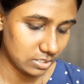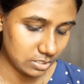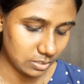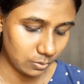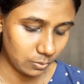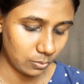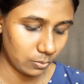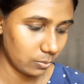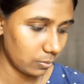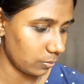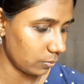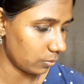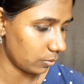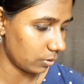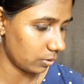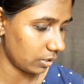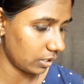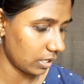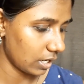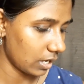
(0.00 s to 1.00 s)
So
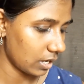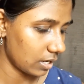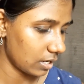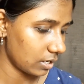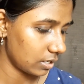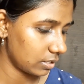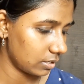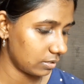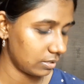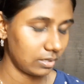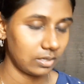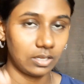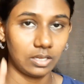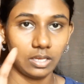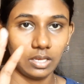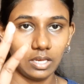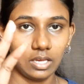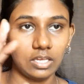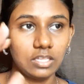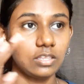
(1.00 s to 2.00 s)
na
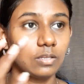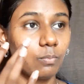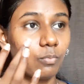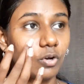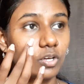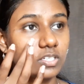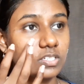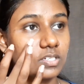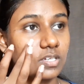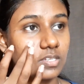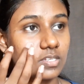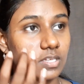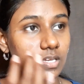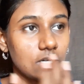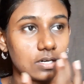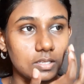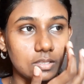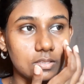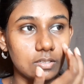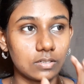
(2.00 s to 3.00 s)
the moisturizer
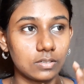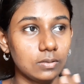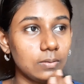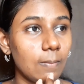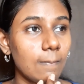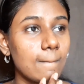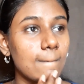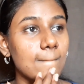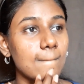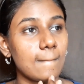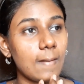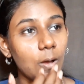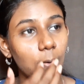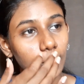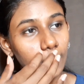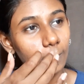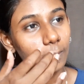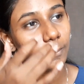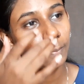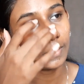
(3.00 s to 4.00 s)
eduthittu
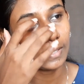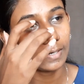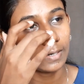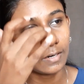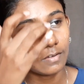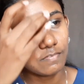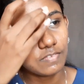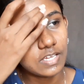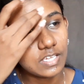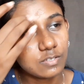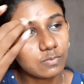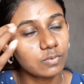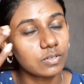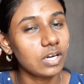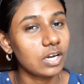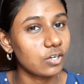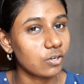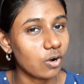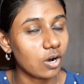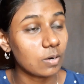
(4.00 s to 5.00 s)
avanga eppadi pandranga, face full
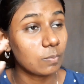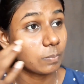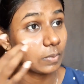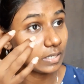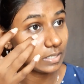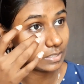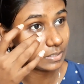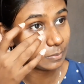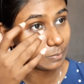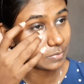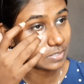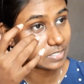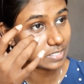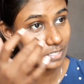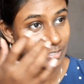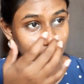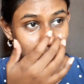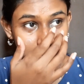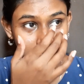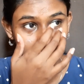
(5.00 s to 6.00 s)
la dot pannittu
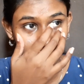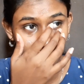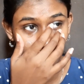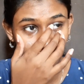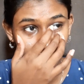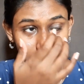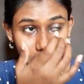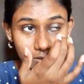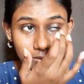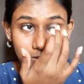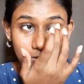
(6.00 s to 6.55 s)
massage pandranga.